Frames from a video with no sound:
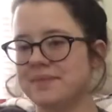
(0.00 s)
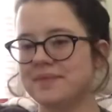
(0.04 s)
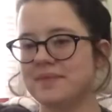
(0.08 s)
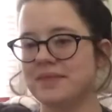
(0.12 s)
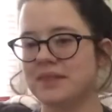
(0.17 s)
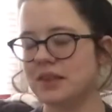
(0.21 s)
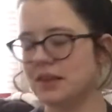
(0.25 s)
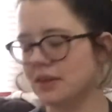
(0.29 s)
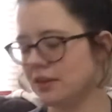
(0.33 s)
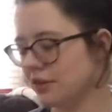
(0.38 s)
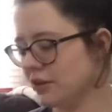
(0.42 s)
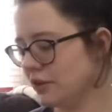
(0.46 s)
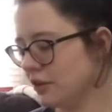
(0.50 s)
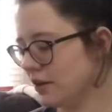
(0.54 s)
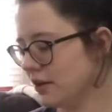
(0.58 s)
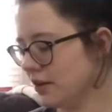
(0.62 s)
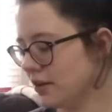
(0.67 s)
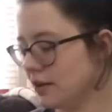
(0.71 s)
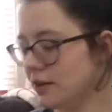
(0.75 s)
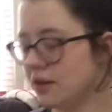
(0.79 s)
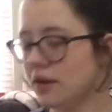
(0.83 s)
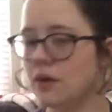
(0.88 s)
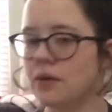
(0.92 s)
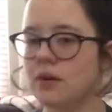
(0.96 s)
These are
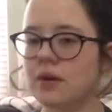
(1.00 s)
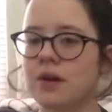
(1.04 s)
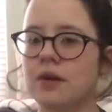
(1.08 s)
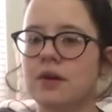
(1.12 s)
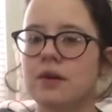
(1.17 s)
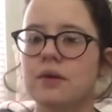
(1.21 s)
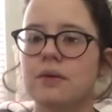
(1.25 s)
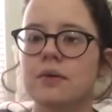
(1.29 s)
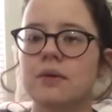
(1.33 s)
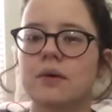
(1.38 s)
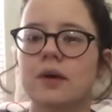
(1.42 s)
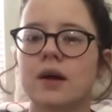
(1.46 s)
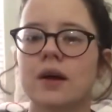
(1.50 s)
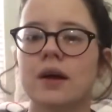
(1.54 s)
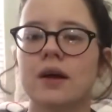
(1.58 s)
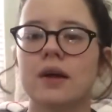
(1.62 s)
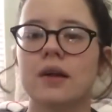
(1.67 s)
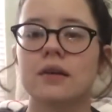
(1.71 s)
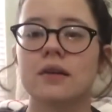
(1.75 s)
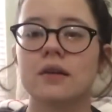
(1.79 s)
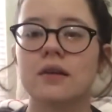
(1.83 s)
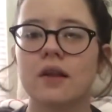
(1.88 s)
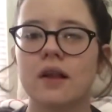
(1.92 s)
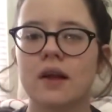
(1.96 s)
just so cute
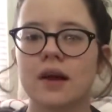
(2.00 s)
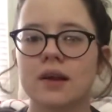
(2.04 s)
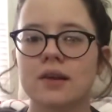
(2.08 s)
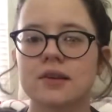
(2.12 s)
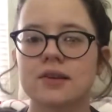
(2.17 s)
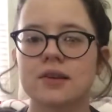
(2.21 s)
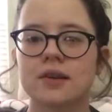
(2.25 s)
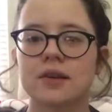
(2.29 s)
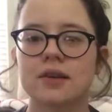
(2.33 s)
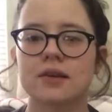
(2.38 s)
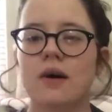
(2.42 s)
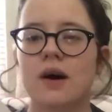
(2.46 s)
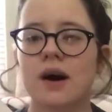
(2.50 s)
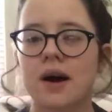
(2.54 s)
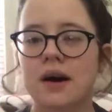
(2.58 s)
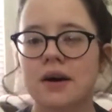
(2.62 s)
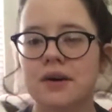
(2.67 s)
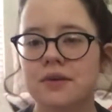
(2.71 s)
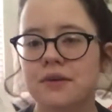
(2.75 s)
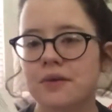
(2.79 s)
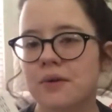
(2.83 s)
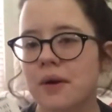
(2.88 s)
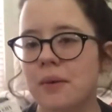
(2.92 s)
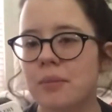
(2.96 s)
and classics. I
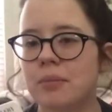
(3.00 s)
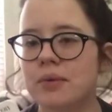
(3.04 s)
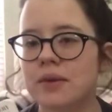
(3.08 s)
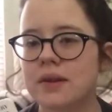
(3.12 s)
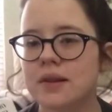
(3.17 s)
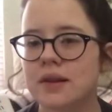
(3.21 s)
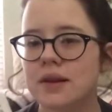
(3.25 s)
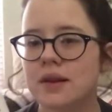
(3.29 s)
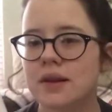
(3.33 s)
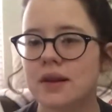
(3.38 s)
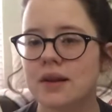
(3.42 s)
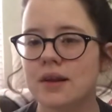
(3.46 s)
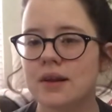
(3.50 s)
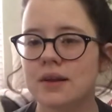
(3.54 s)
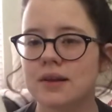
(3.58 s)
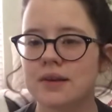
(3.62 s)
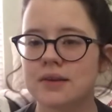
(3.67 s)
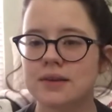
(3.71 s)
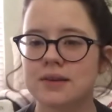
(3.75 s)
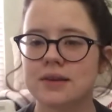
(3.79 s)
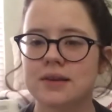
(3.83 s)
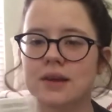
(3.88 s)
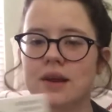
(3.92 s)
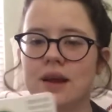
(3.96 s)
grew up with
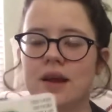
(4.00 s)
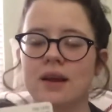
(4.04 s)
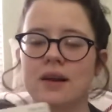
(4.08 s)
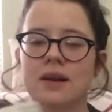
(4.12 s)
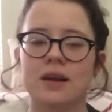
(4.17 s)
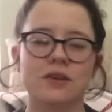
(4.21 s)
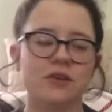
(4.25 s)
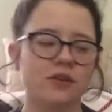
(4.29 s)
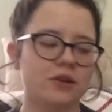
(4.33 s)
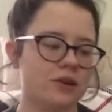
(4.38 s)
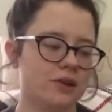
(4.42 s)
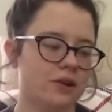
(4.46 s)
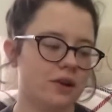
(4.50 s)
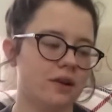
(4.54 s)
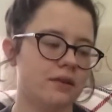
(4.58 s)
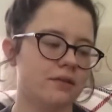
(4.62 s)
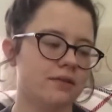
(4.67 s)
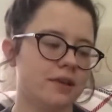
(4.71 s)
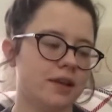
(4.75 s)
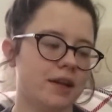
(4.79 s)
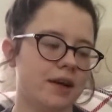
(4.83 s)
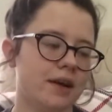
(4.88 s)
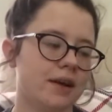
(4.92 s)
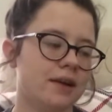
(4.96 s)
these and I just love
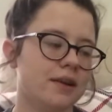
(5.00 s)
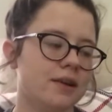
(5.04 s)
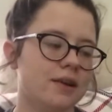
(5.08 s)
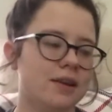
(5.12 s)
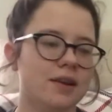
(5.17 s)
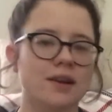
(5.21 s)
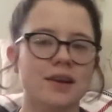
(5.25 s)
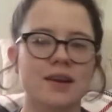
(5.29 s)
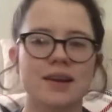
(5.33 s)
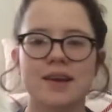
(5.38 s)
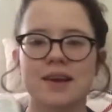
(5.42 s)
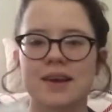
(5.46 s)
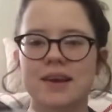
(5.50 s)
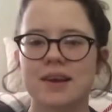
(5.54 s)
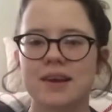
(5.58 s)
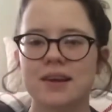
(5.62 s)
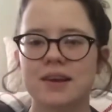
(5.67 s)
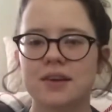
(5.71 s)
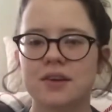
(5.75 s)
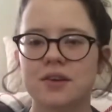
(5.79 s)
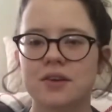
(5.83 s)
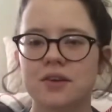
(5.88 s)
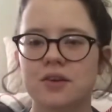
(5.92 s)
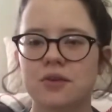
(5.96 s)
that he
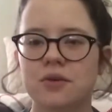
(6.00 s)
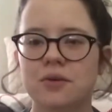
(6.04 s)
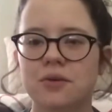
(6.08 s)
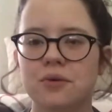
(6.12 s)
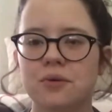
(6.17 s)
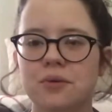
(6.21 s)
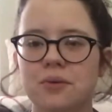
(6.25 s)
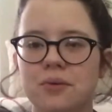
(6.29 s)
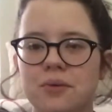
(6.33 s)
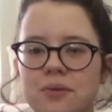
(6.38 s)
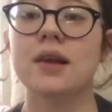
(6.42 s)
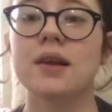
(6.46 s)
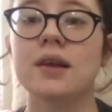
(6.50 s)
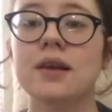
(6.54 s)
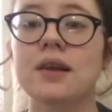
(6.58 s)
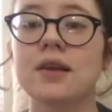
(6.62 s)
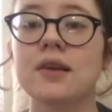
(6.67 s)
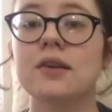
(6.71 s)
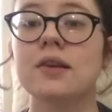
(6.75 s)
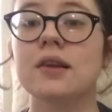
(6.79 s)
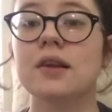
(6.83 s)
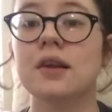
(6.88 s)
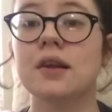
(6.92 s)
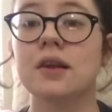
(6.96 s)
gets to. He
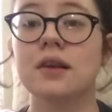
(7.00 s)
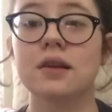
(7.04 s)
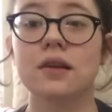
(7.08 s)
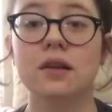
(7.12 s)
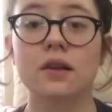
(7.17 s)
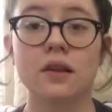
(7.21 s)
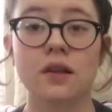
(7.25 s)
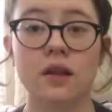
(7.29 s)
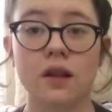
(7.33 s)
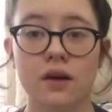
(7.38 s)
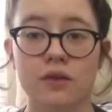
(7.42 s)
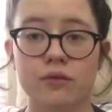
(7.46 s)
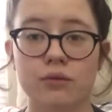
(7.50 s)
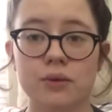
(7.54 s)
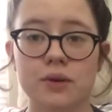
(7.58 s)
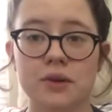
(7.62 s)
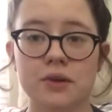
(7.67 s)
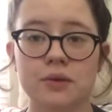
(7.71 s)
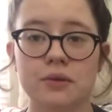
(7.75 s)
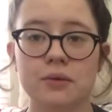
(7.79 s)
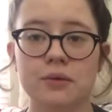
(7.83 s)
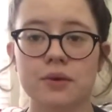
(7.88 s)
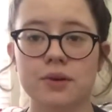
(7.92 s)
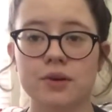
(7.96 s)
is in love with
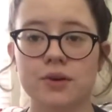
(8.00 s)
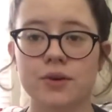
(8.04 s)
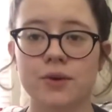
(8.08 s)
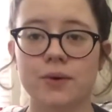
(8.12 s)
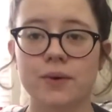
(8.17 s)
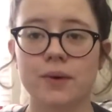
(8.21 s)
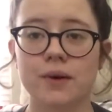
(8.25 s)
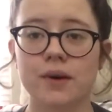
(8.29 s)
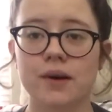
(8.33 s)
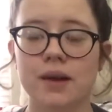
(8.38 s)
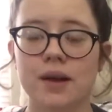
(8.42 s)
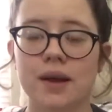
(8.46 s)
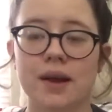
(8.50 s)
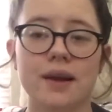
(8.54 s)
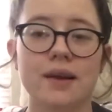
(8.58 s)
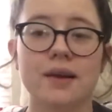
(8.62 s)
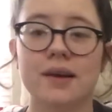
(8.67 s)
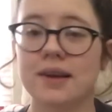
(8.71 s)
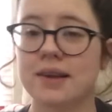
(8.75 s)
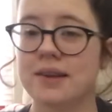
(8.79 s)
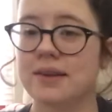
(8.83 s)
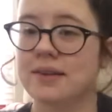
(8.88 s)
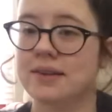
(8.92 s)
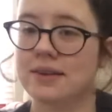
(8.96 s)
Toy Story, and I
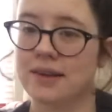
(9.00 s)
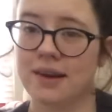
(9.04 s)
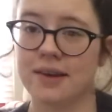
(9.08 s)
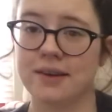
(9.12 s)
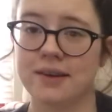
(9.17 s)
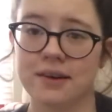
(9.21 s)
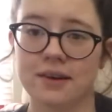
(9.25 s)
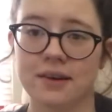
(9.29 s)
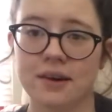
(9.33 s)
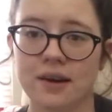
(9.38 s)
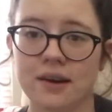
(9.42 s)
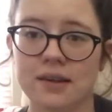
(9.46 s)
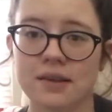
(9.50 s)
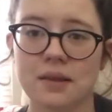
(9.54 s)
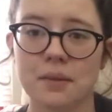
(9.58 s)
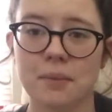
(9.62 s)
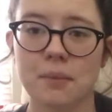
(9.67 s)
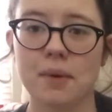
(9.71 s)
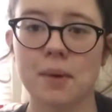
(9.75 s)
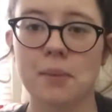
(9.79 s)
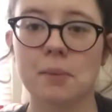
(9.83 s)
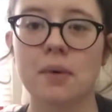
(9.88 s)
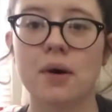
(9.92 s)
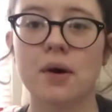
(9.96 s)
guess Santa got the
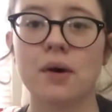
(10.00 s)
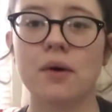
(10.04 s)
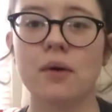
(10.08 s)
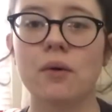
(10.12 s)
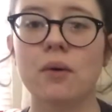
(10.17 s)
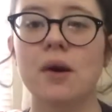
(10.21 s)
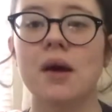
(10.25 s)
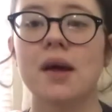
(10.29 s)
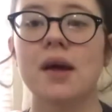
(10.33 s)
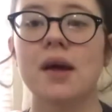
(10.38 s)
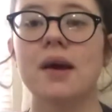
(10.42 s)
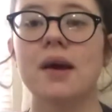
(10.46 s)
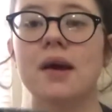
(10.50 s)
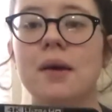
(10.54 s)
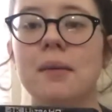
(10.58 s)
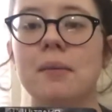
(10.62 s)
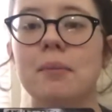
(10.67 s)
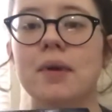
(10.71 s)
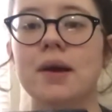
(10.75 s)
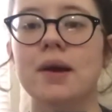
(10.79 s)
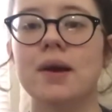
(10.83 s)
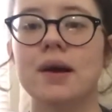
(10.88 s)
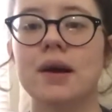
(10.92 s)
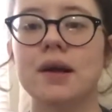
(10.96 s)
memo
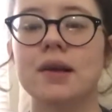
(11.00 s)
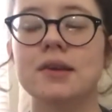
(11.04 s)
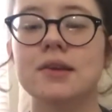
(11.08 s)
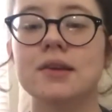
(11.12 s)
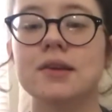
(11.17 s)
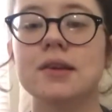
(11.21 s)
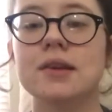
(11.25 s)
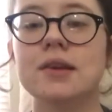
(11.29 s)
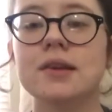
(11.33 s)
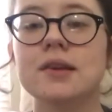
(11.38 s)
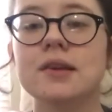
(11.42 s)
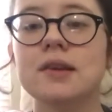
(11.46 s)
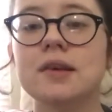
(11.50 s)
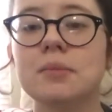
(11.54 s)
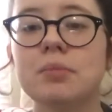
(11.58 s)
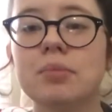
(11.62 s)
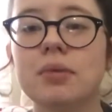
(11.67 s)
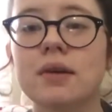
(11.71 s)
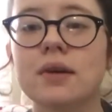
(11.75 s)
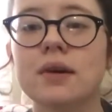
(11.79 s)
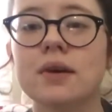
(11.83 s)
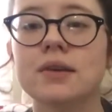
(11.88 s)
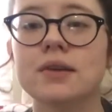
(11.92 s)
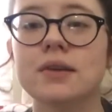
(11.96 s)
because Disney
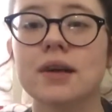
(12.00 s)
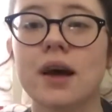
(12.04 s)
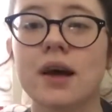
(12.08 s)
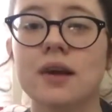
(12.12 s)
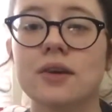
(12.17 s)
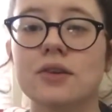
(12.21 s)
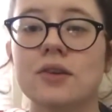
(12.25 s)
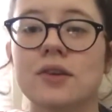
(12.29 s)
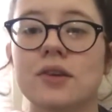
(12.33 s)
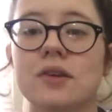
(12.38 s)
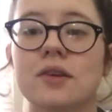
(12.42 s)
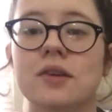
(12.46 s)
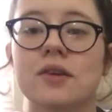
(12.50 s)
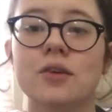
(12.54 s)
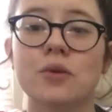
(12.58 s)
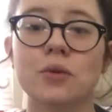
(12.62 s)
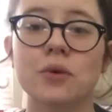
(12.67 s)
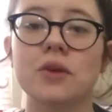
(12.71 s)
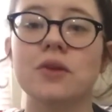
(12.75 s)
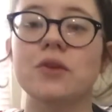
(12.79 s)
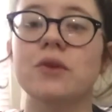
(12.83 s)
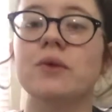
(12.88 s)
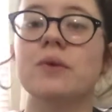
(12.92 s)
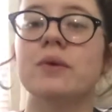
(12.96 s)
Plus has Toy
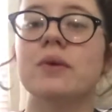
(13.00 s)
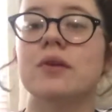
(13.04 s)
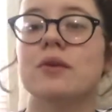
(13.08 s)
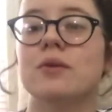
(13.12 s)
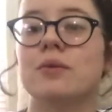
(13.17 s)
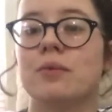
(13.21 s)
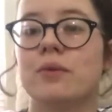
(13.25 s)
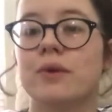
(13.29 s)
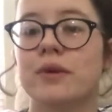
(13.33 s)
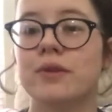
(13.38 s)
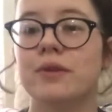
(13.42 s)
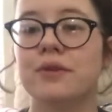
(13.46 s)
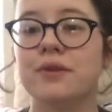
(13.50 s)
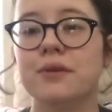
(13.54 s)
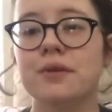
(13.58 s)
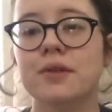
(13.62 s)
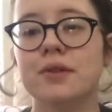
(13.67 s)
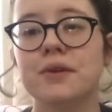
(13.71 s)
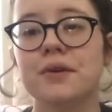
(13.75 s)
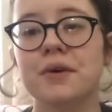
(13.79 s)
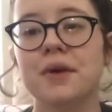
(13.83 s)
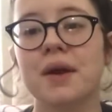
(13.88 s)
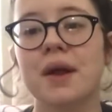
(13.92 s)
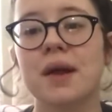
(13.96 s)
Stories one through
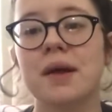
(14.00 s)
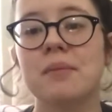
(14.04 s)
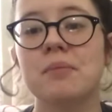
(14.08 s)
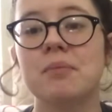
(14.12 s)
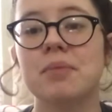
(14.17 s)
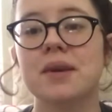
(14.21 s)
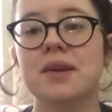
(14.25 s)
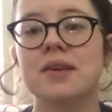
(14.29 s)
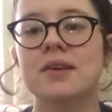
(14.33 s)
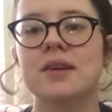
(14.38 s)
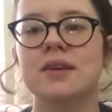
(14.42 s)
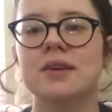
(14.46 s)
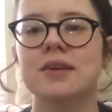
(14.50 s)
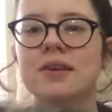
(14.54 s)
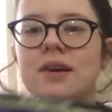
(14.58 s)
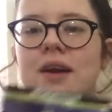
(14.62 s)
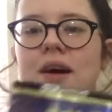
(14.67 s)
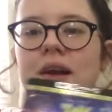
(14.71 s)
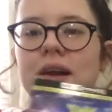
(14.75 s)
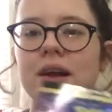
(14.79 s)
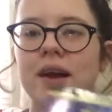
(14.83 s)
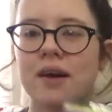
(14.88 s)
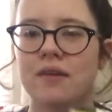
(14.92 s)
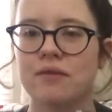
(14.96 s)
three but does
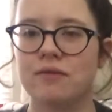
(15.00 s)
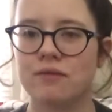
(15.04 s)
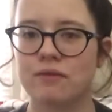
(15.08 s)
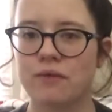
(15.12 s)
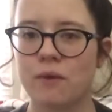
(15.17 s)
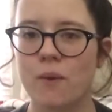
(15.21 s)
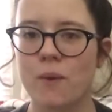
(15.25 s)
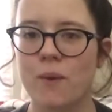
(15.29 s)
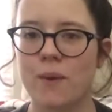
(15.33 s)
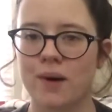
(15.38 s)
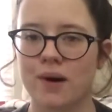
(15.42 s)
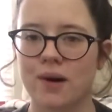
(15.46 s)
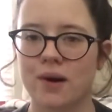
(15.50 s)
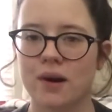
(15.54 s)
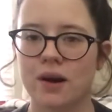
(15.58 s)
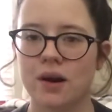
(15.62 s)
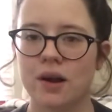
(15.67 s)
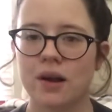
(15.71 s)
not have four.